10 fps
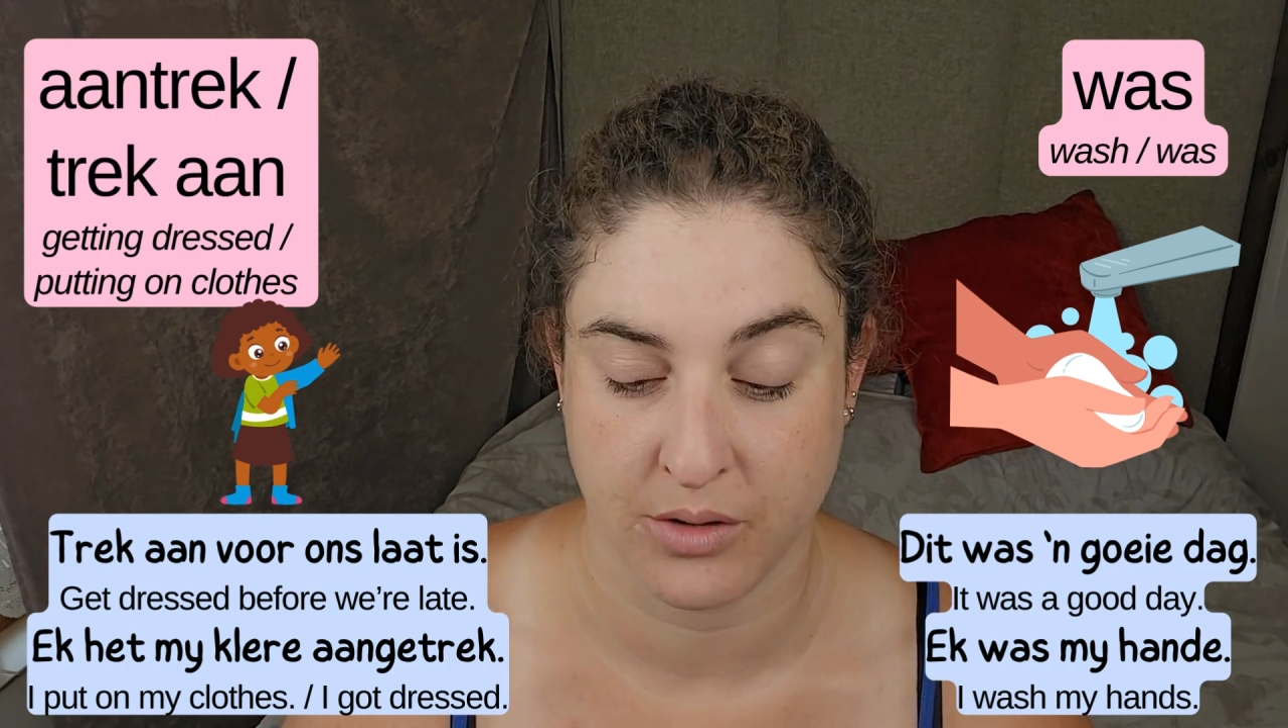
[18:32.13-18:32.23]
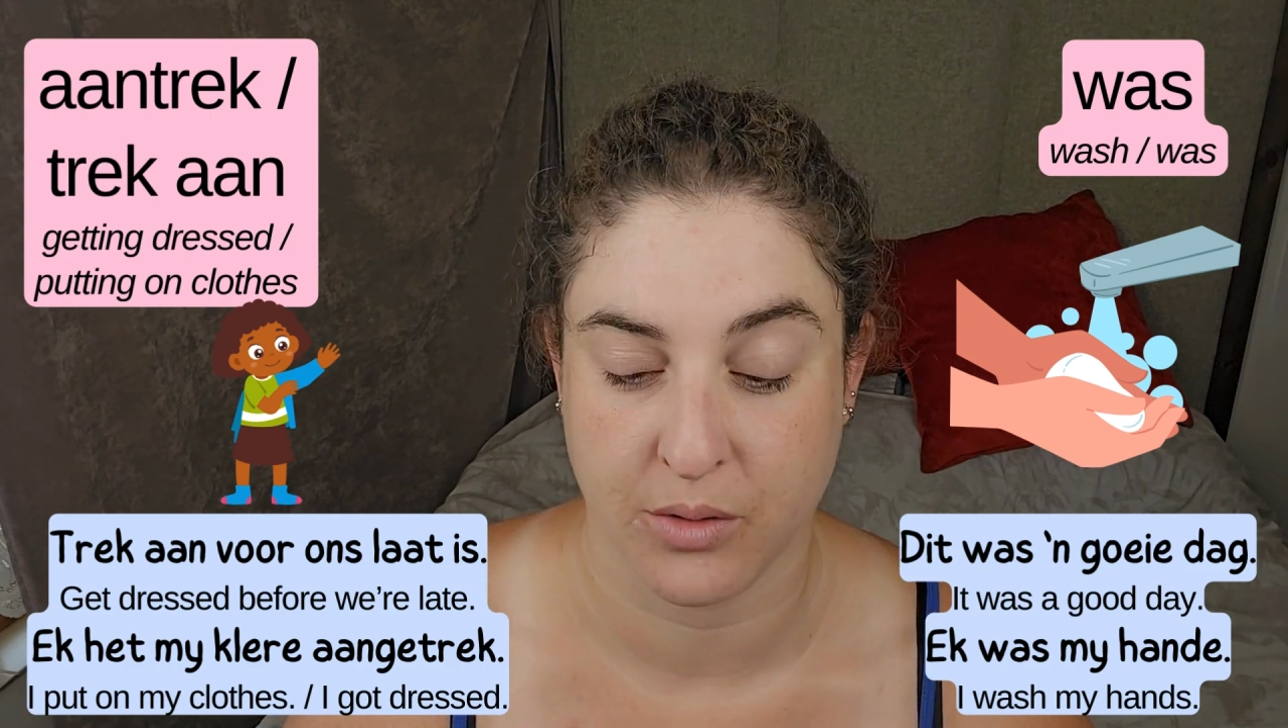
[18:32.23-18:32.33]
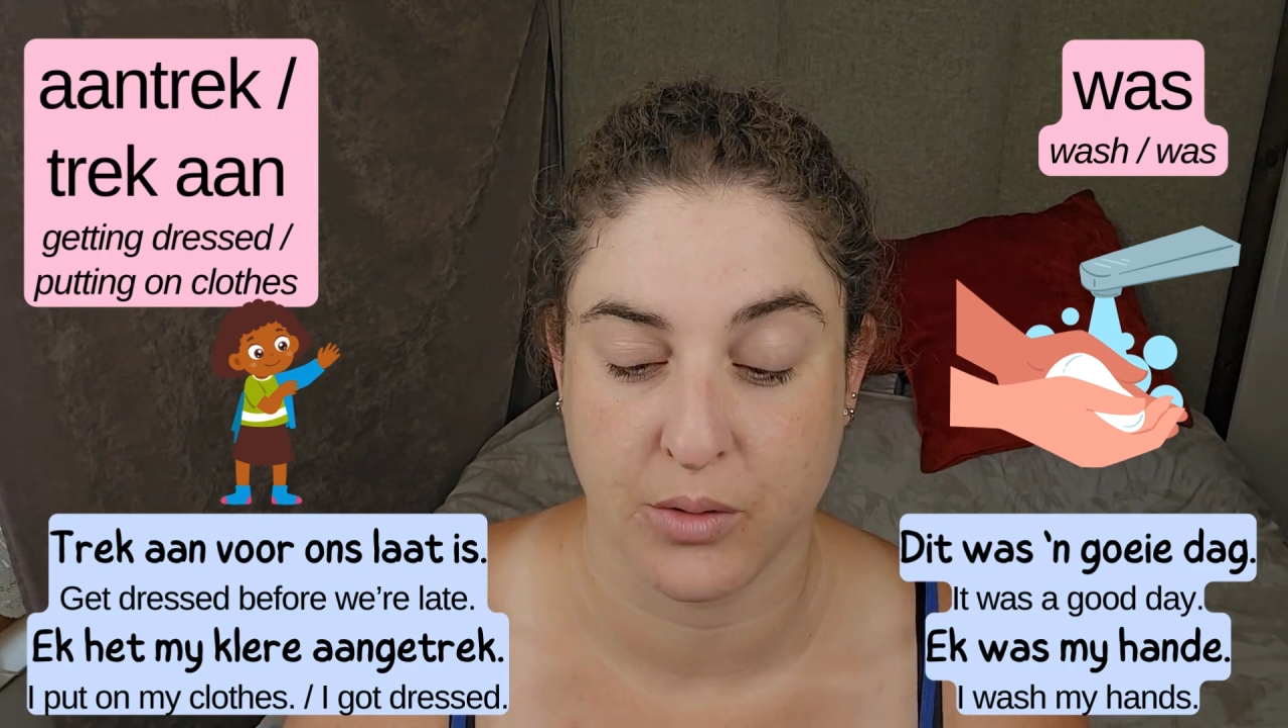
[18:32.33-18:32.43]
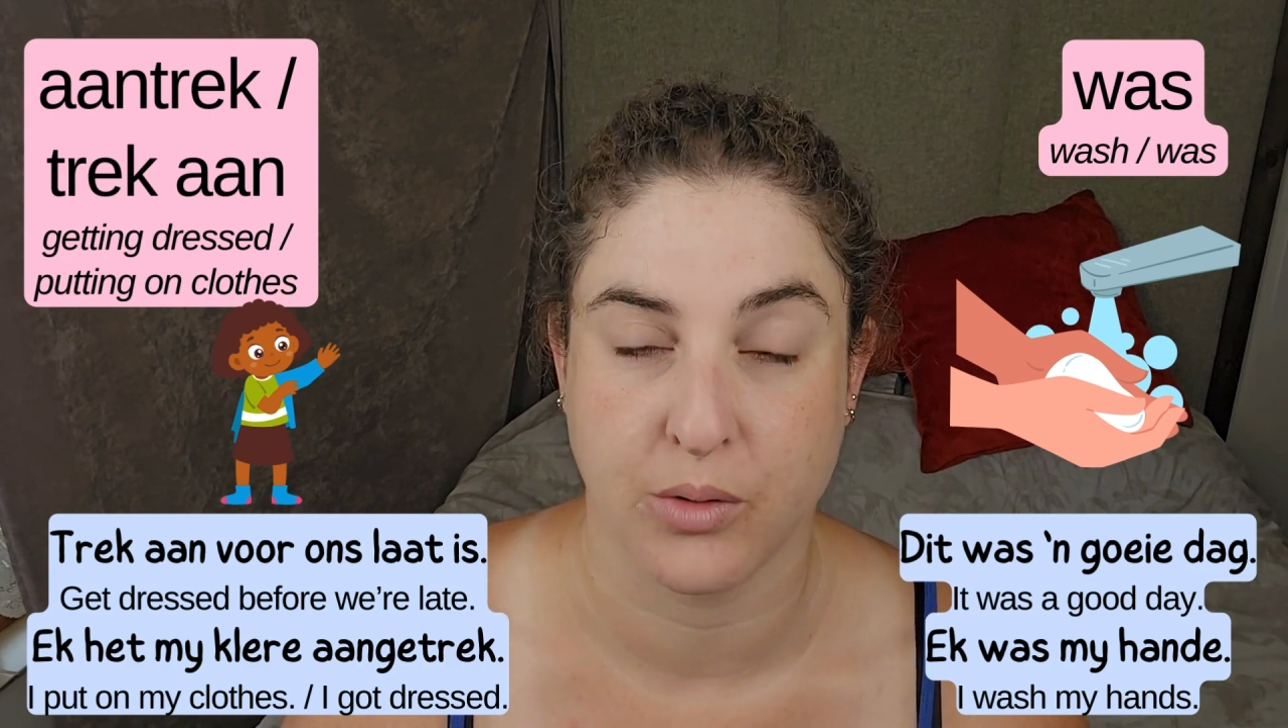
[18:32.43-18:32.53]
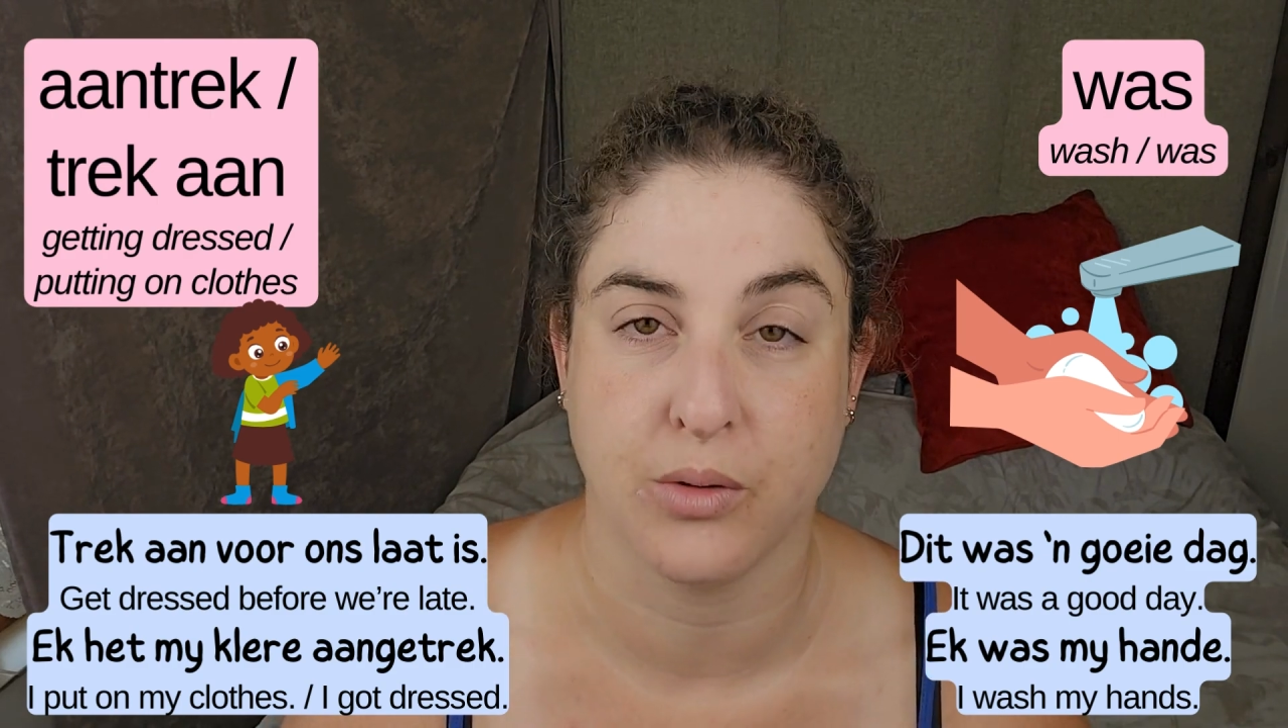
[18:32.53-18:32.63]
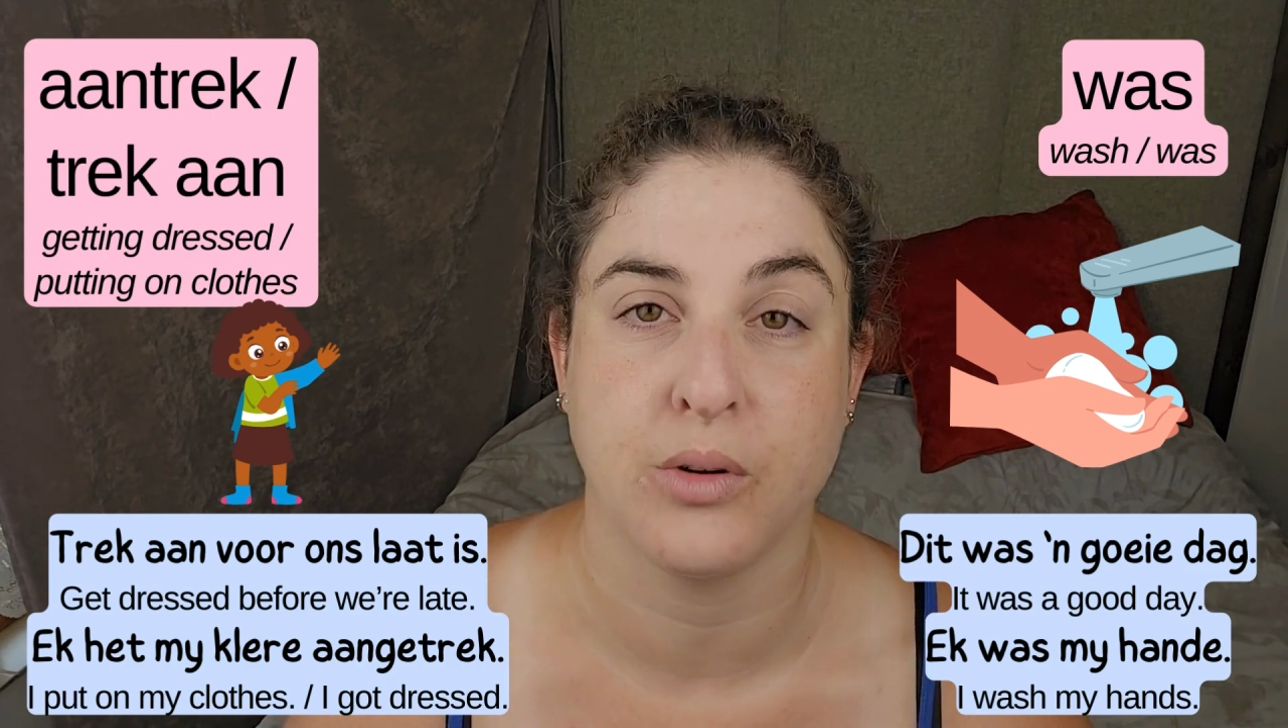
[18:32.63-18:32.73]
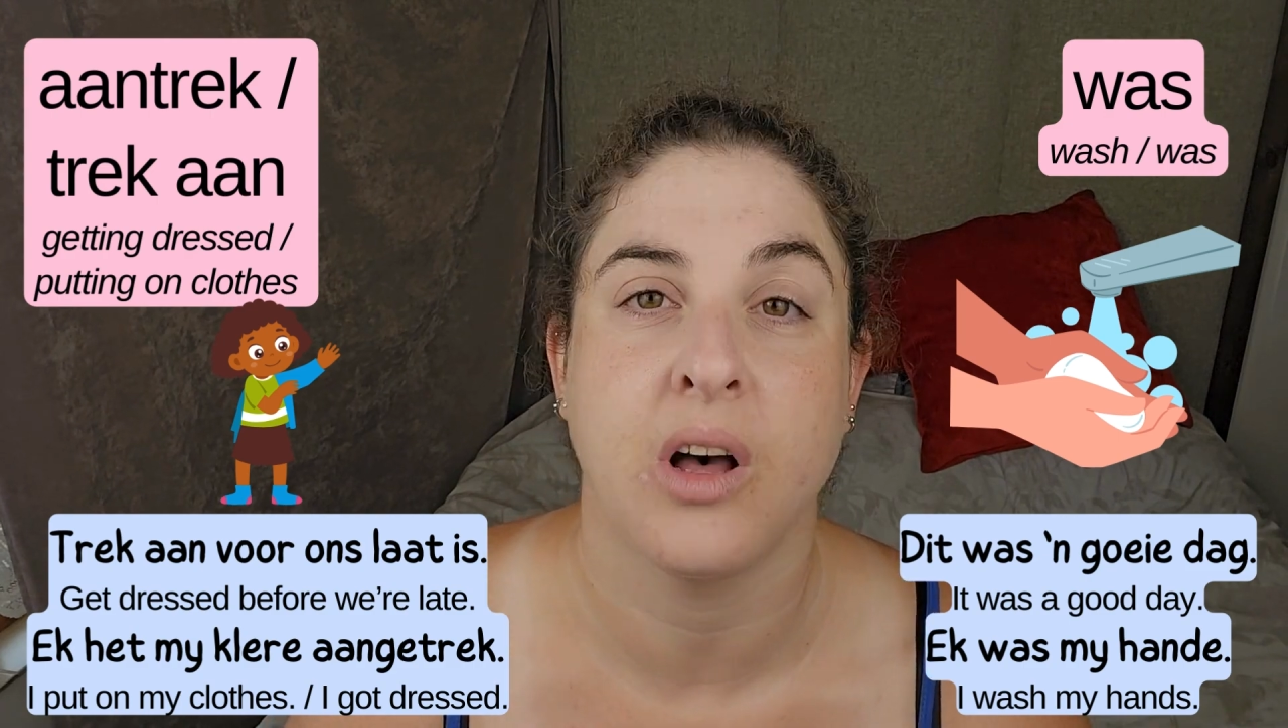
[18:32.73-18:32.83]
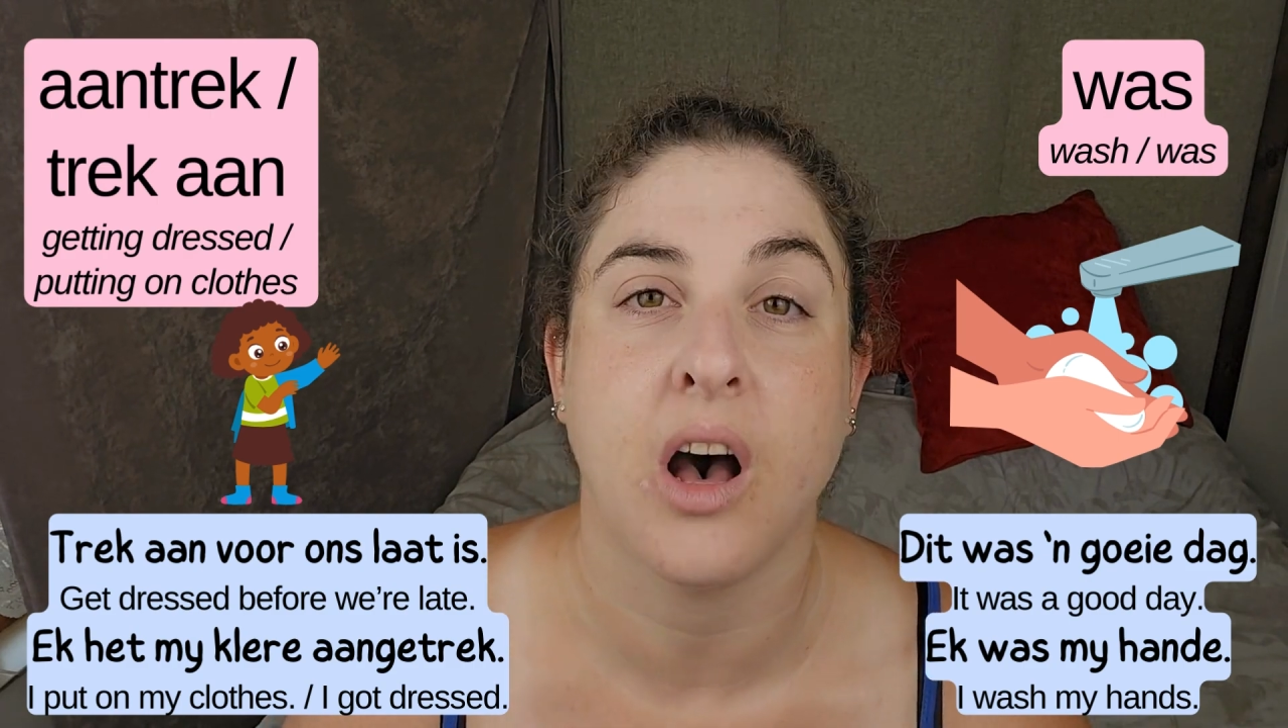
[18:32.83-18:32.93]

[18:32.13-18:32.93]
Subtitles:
or